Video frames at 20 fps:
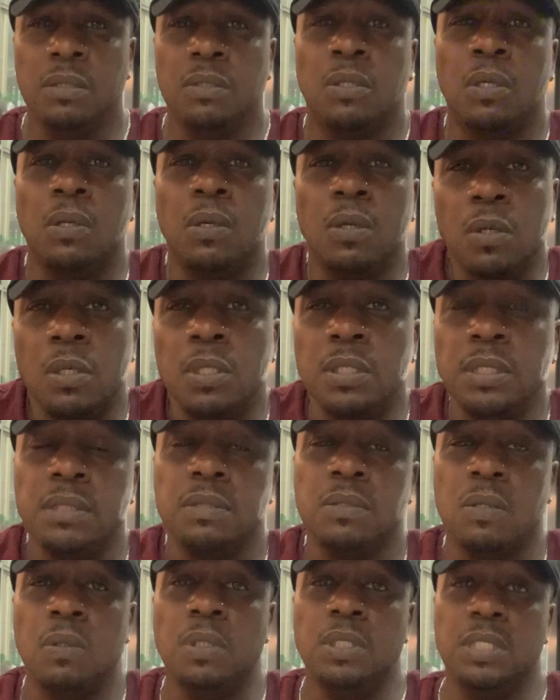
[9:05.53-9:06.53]
go
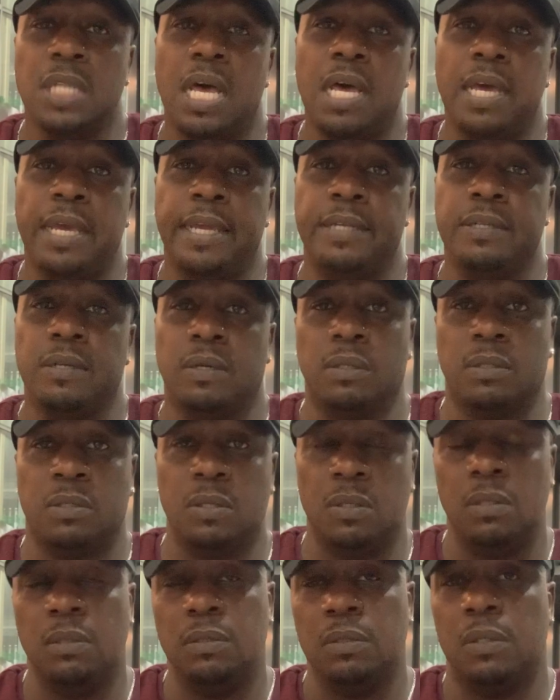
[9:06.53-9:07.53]
online or
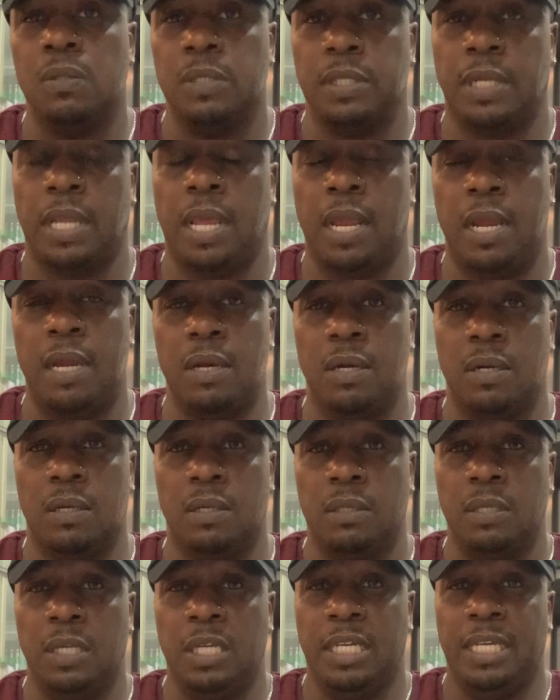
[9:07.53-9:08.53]
go on
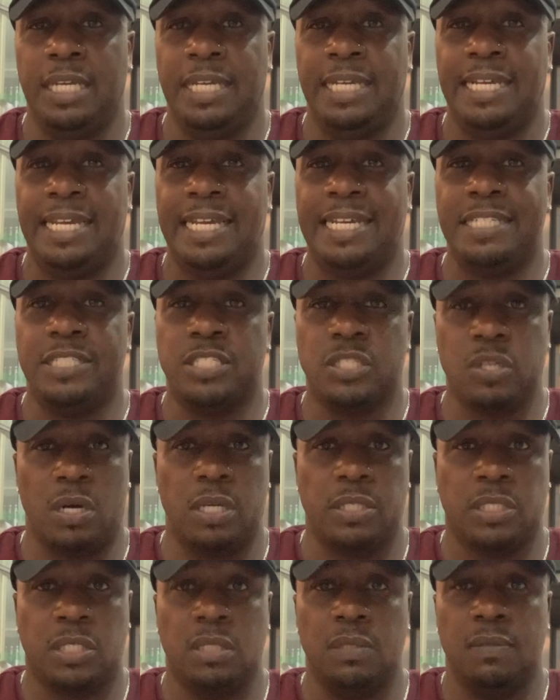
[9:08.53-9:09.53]
air and
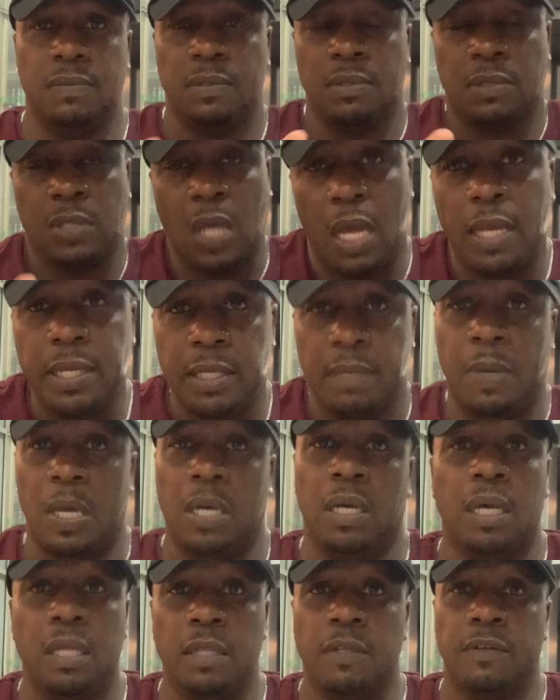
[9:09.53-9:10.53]
start talking
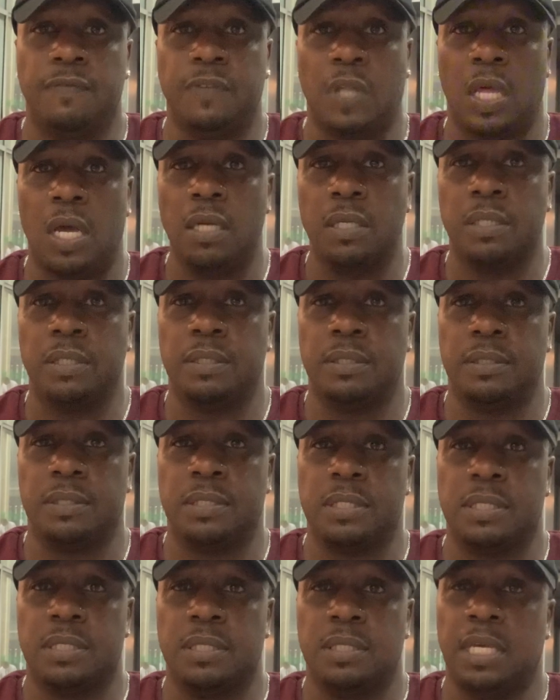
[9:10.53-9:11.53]
about other
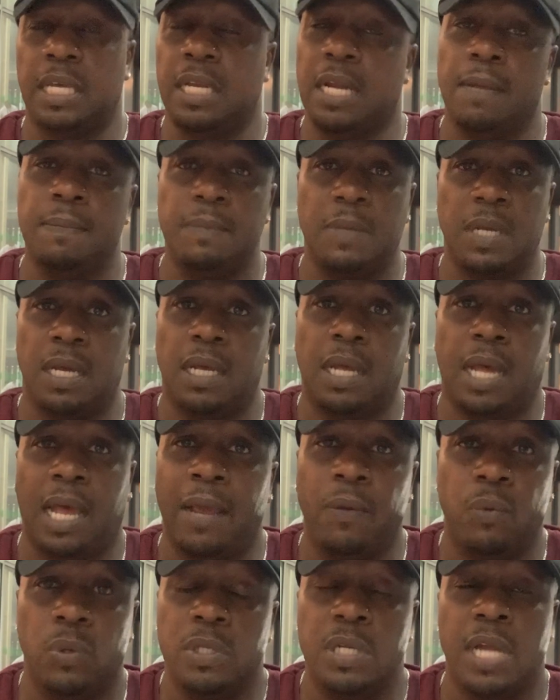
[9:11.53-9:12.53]
vloggers, and I
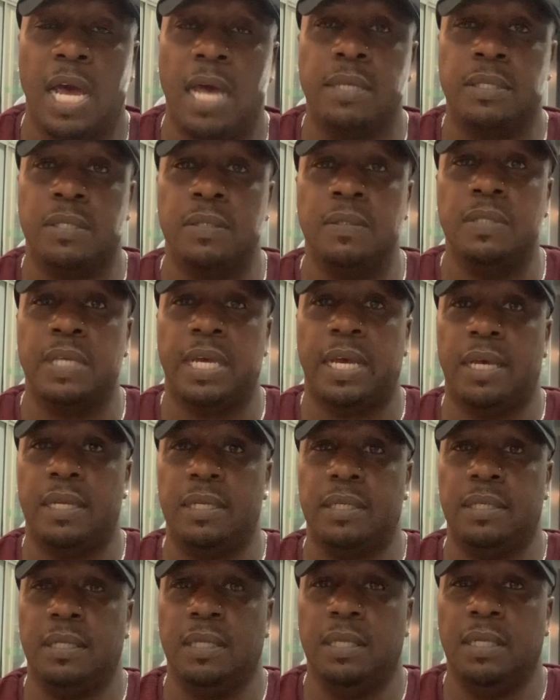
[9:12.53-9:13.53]
will not do that.
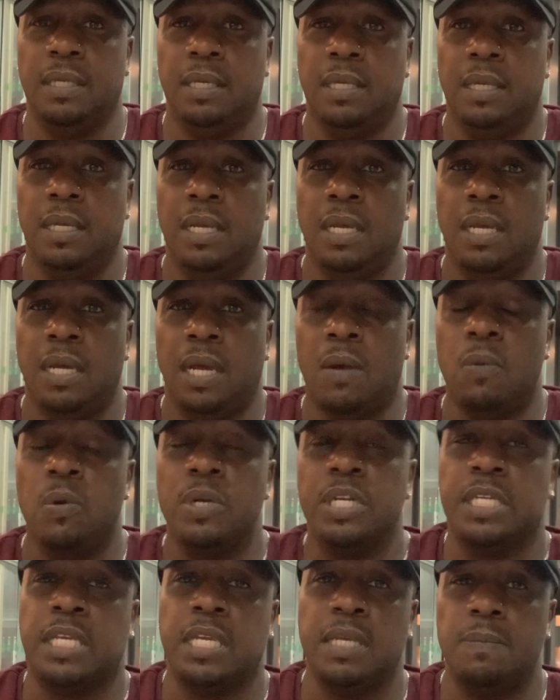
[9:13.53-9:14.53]
I
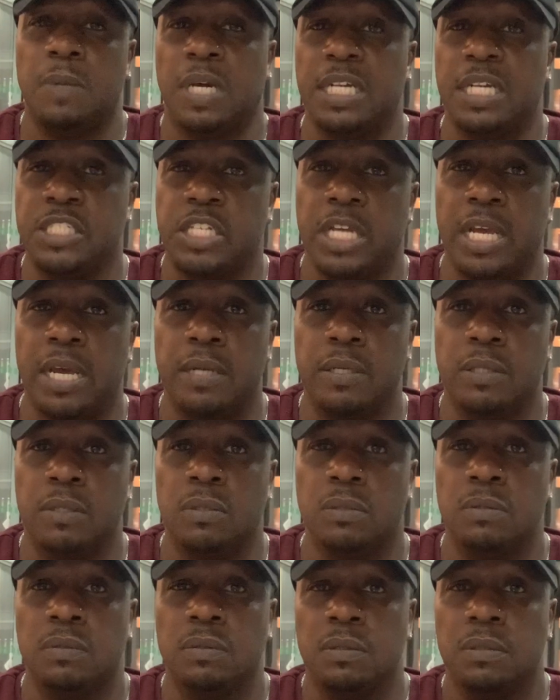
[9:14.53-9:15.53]
want to keep my
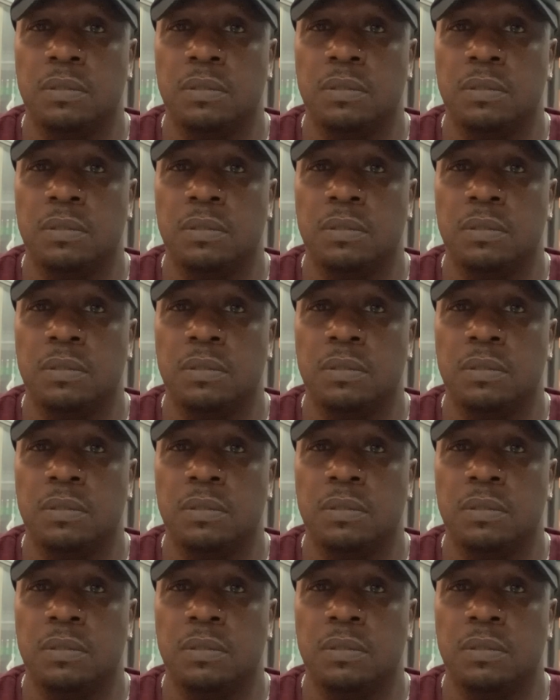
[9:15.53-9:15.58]
channel